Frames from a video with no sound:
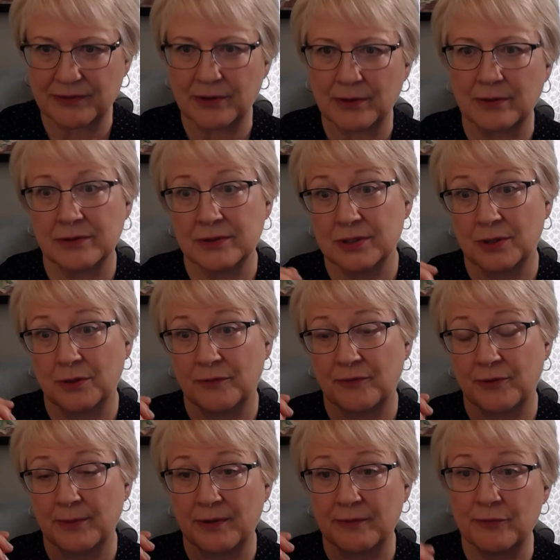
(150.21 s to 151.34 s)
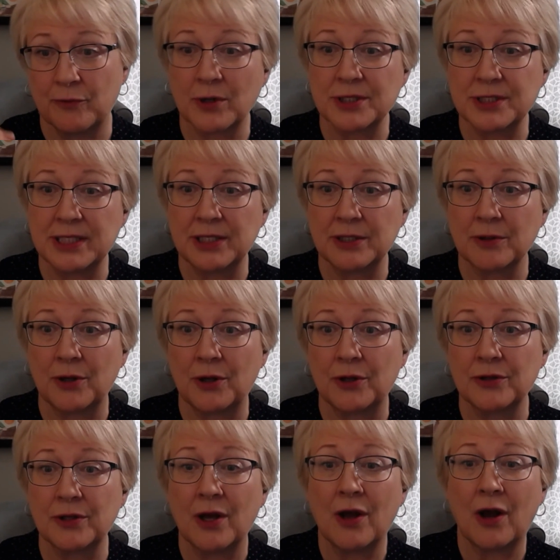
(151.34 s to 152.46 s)
For, so from the 14 year
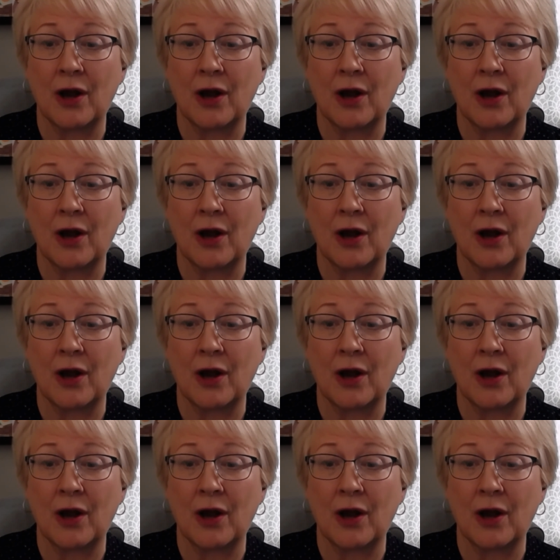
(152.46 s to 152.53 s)
old